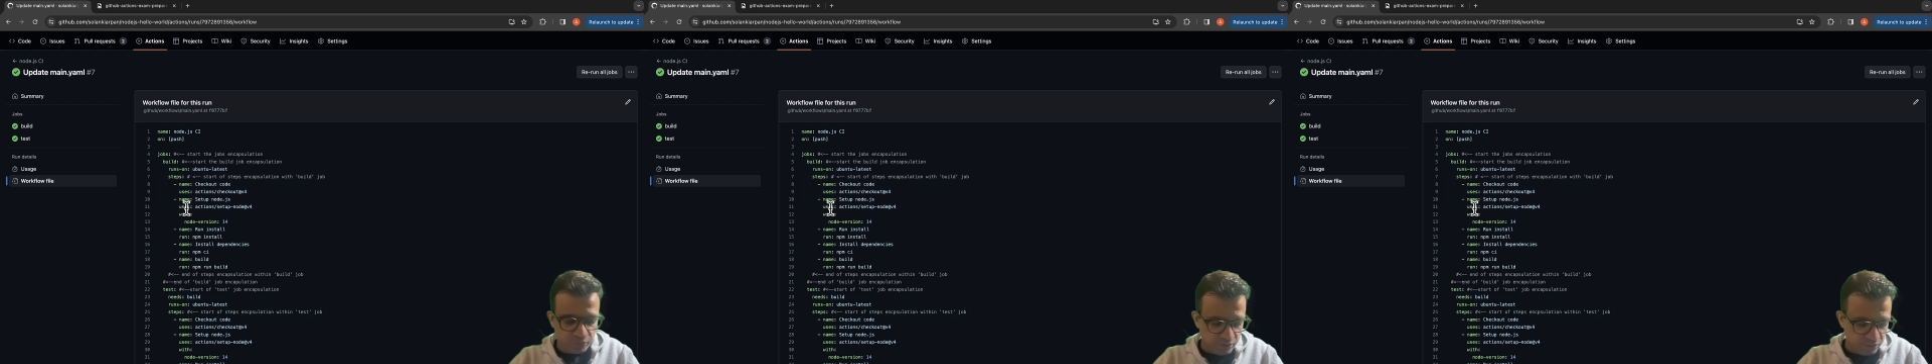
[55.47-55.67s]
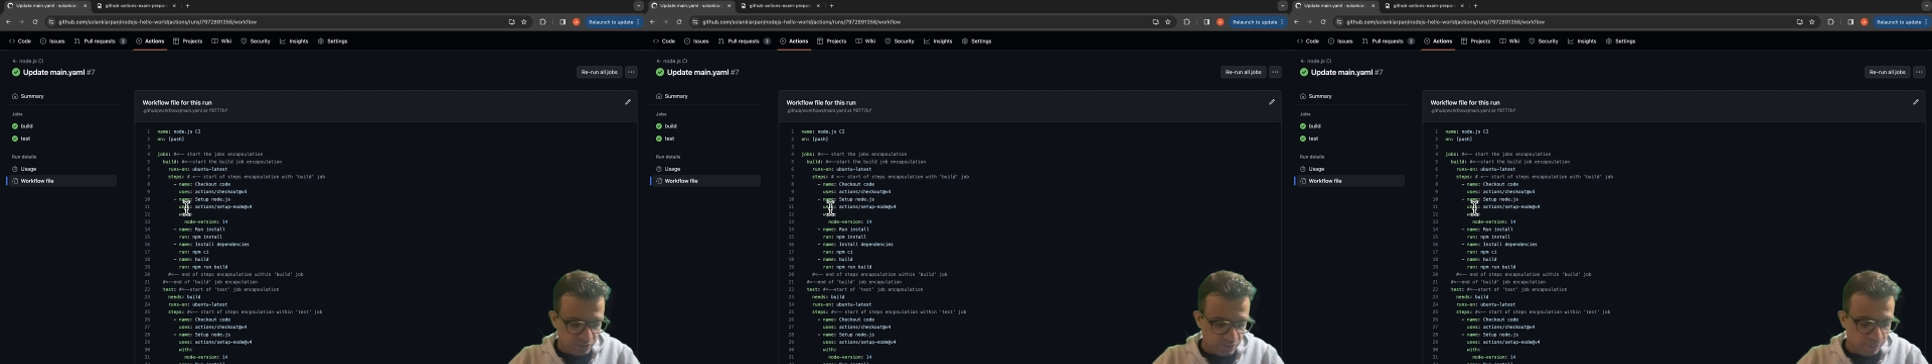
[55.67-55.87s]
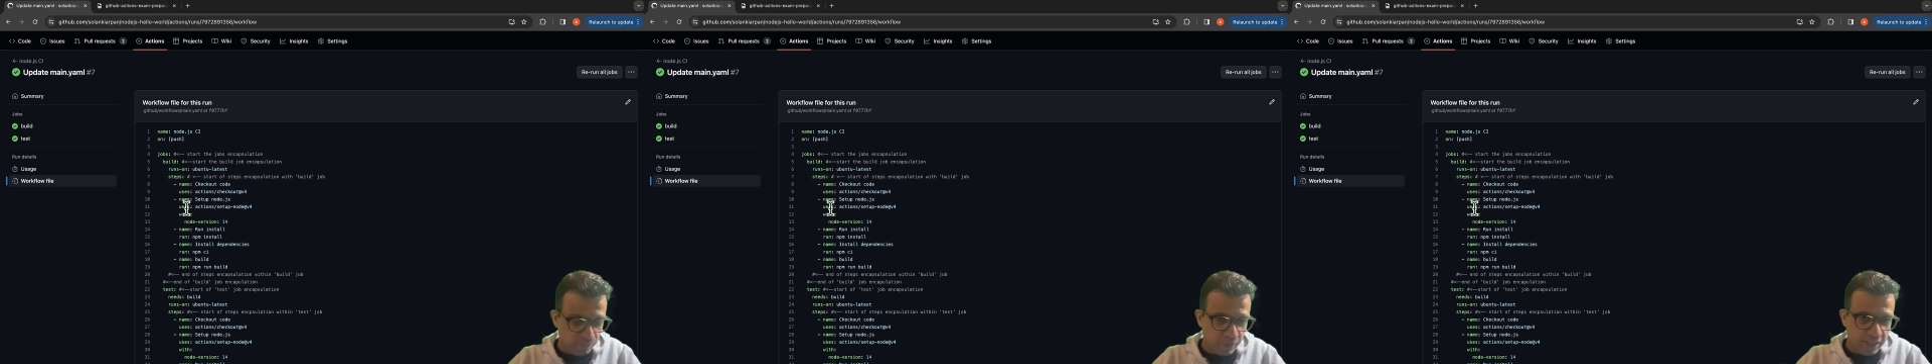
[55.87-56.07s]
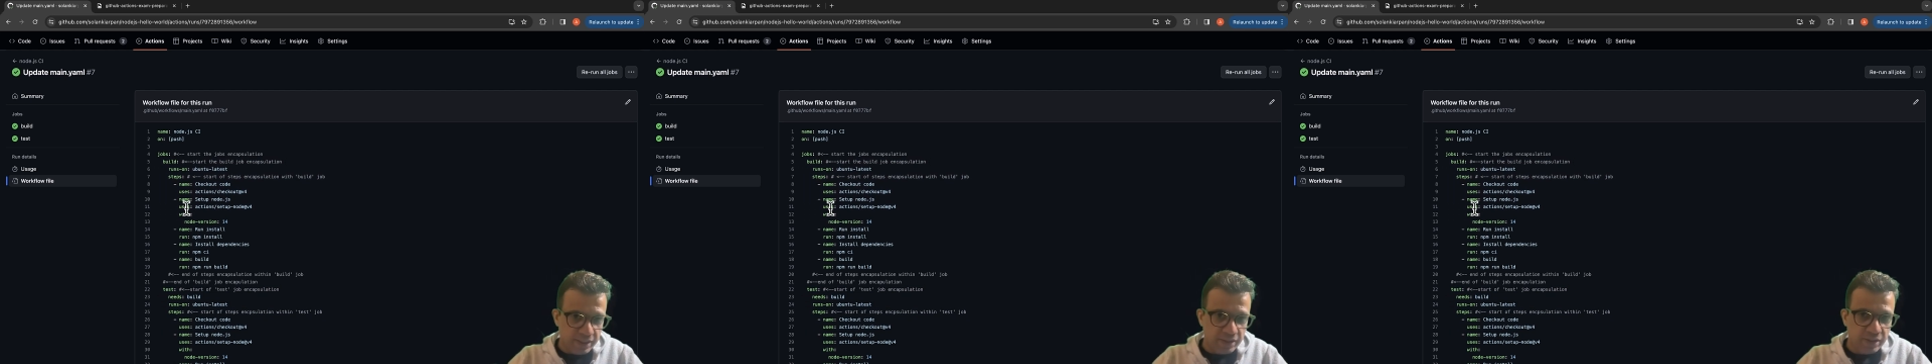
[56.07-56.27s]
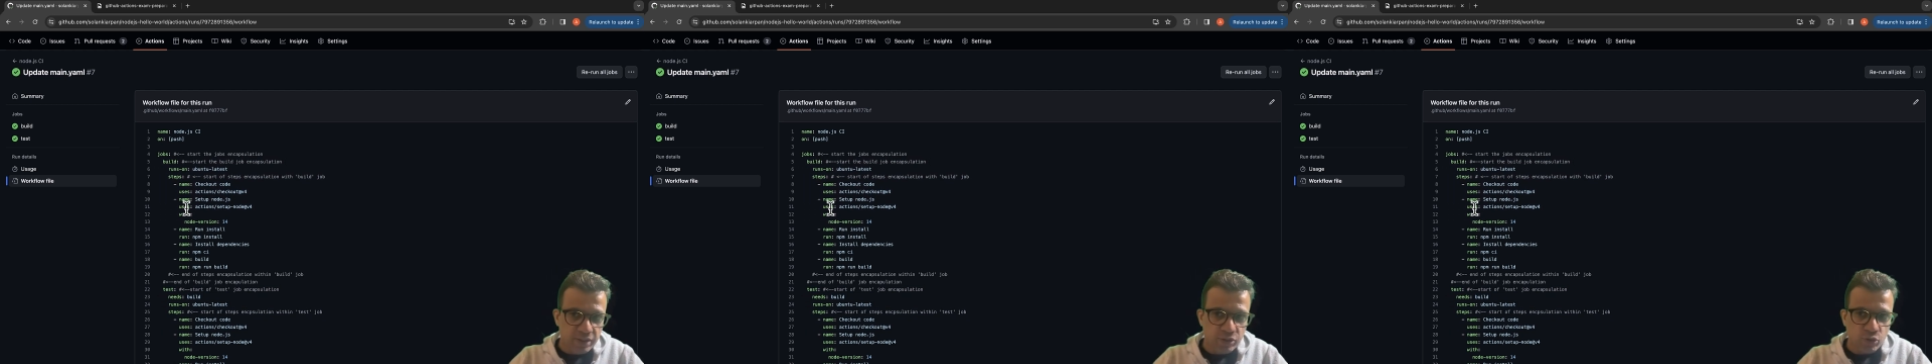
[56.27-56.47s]
is
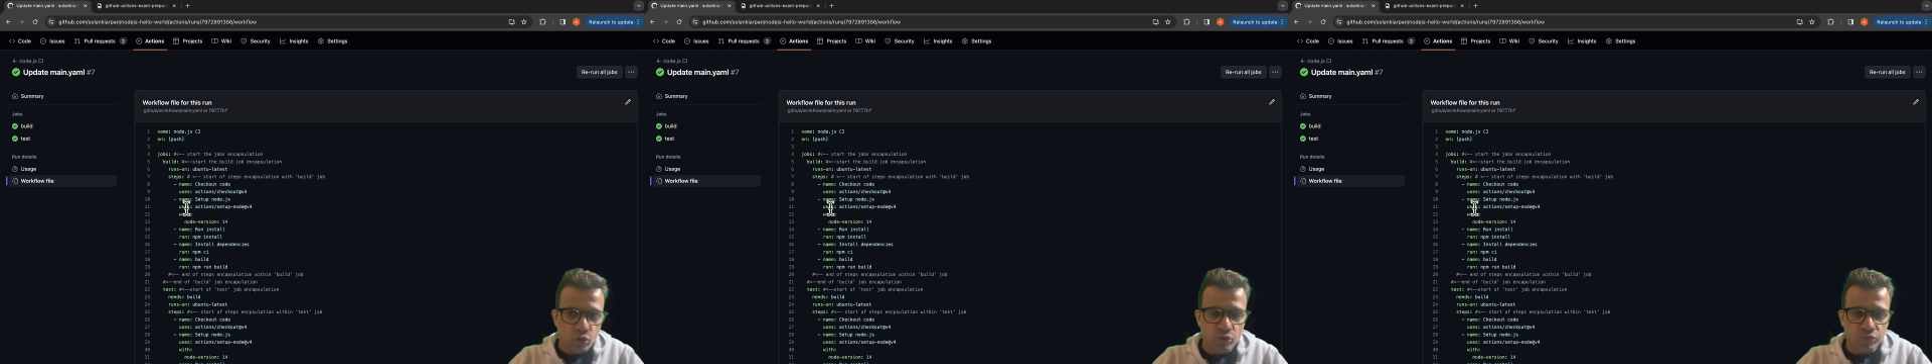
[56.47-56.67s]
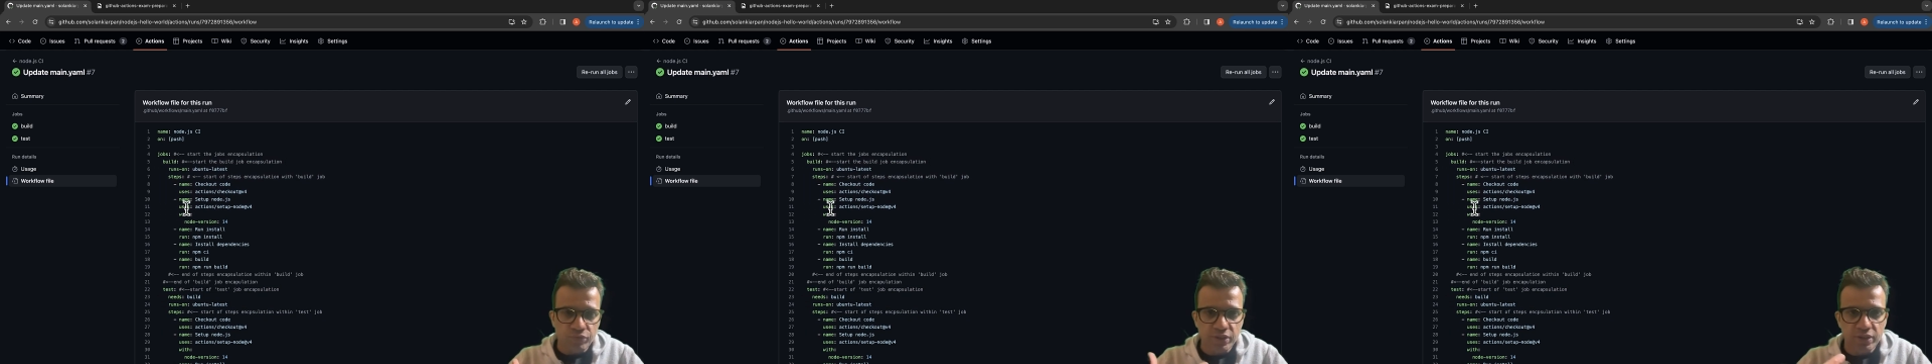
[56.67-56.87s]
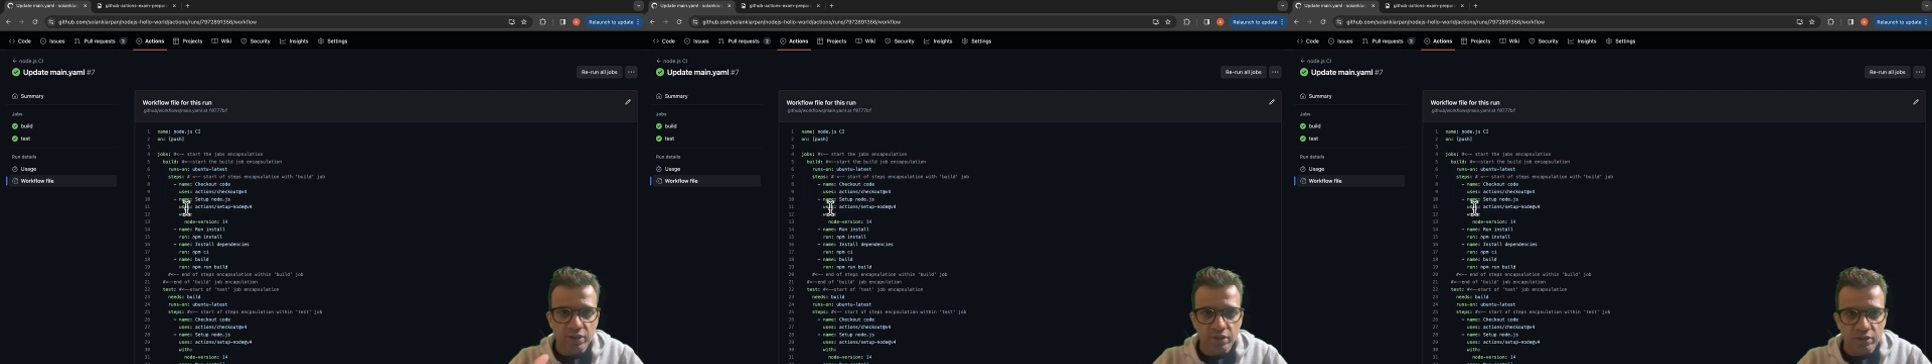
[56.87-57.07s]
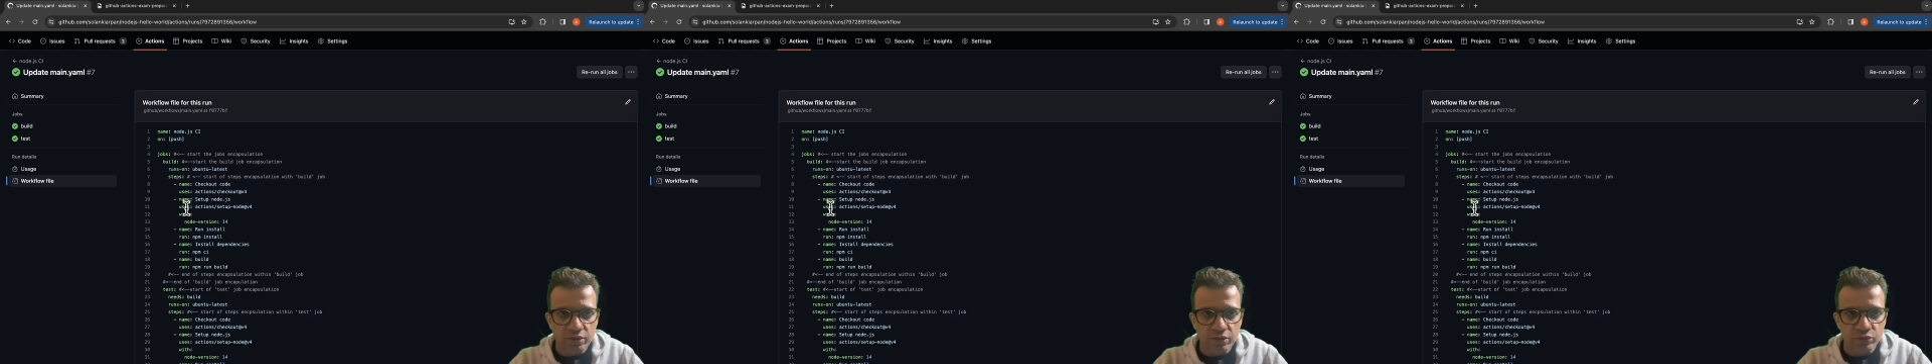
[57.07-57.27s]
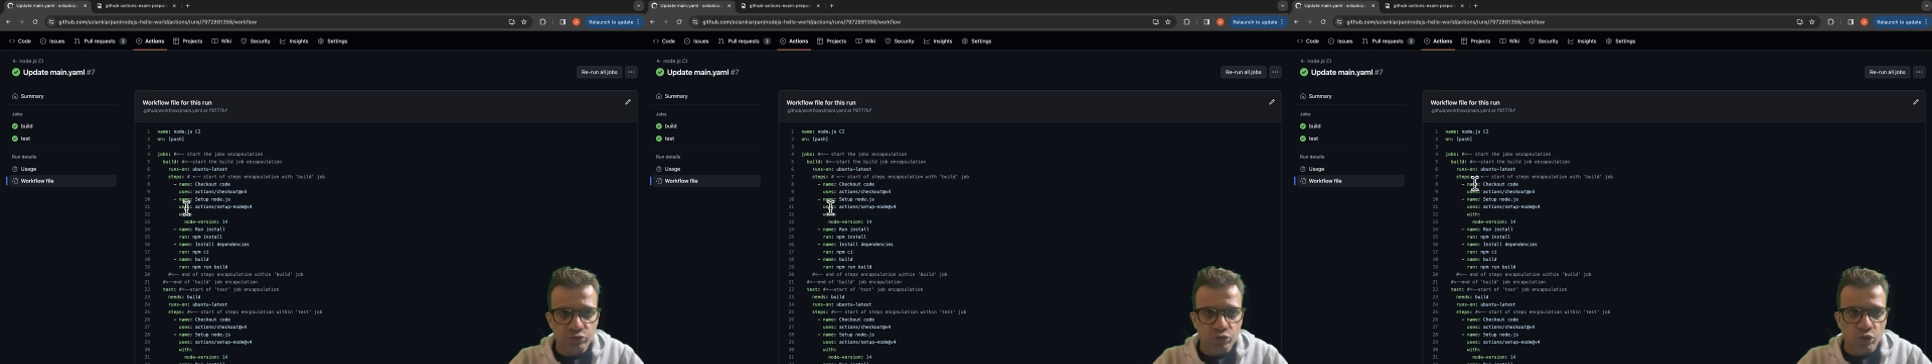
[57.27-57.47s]
dependent on the
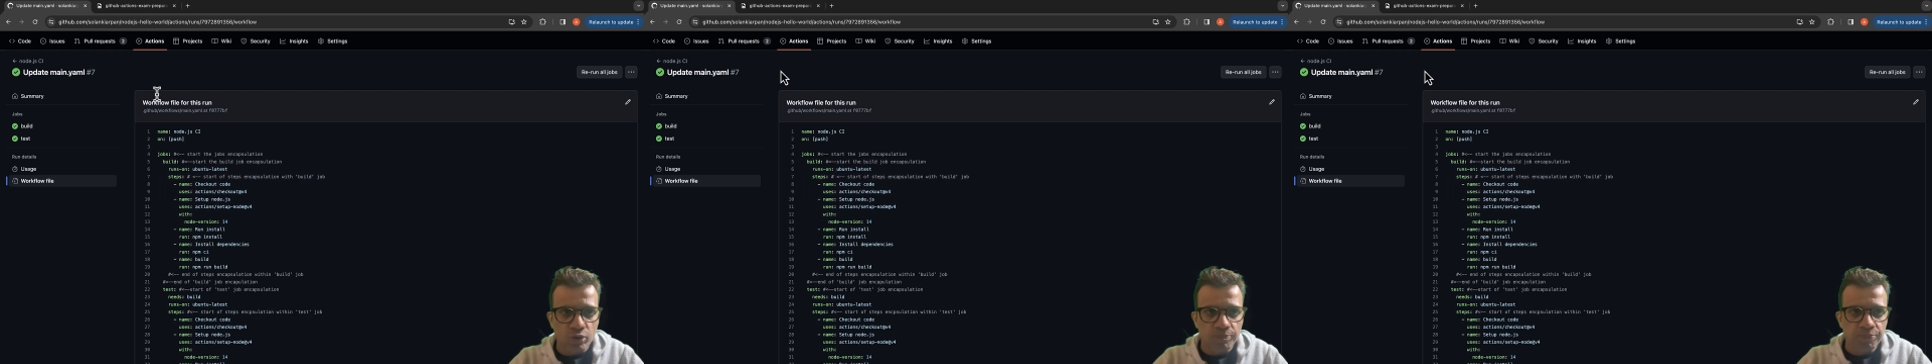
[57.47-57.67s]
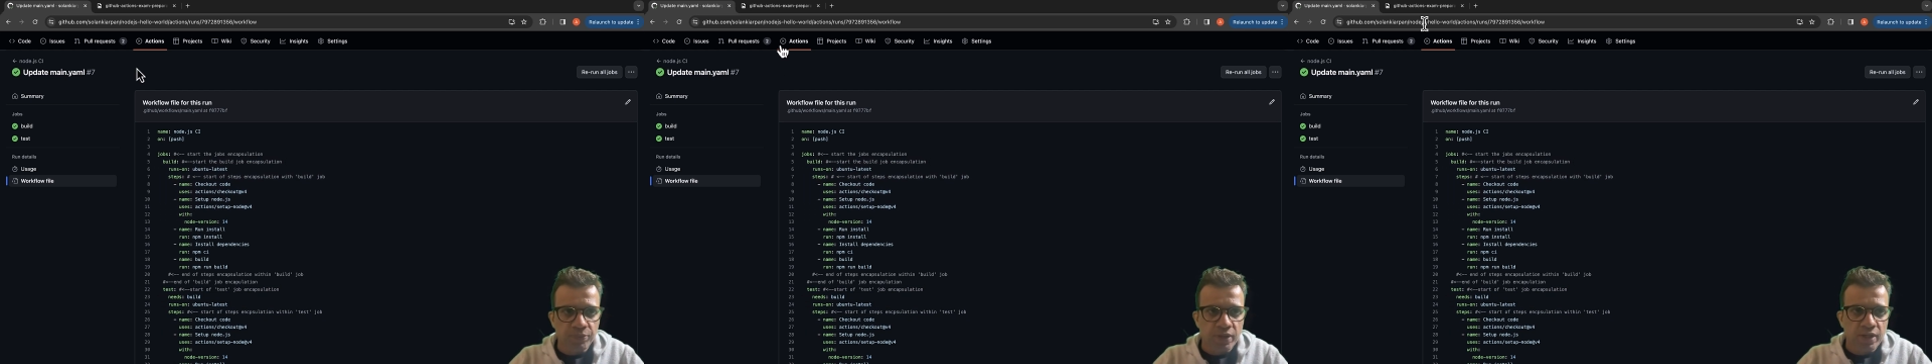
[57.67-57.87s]
other job.